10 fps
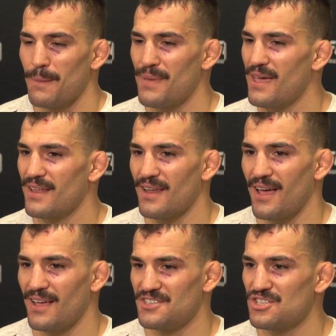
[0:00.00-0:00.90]
Man,
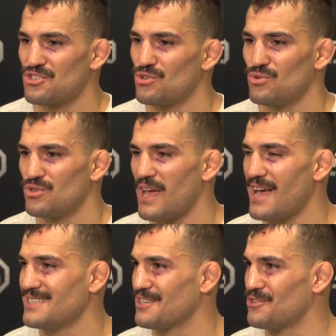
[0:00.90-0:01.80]
just two
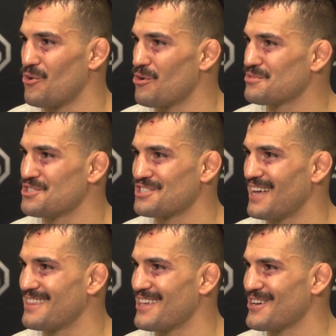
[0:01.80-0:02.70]
guys at the dorms just
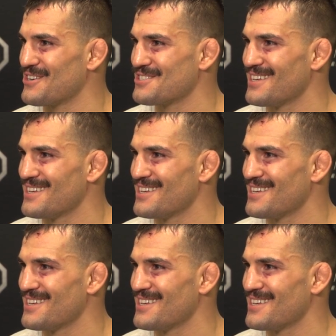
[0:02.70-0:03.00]
got theirs.